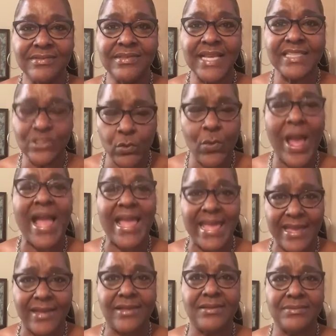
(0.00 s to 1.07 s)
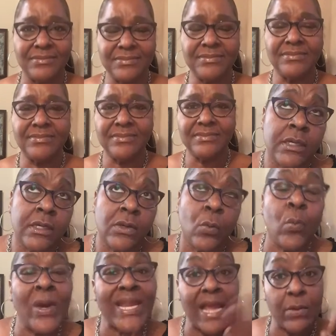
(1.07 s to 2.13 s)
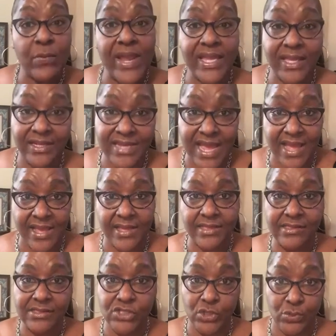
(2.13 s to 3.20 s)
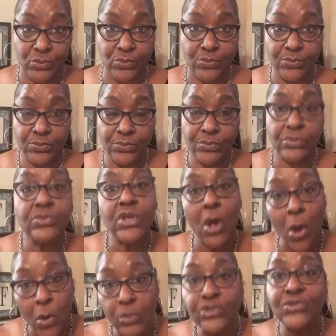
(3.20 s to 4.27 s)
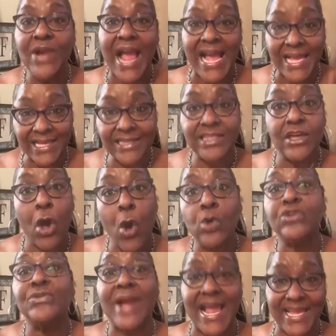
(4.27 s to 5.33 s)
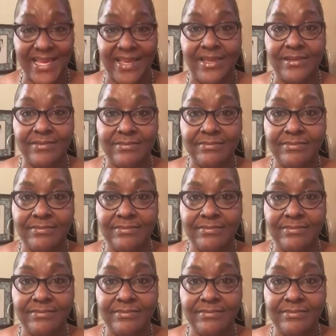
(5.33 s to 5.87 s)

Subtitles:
That's who I am. What I recognize too, the older I get,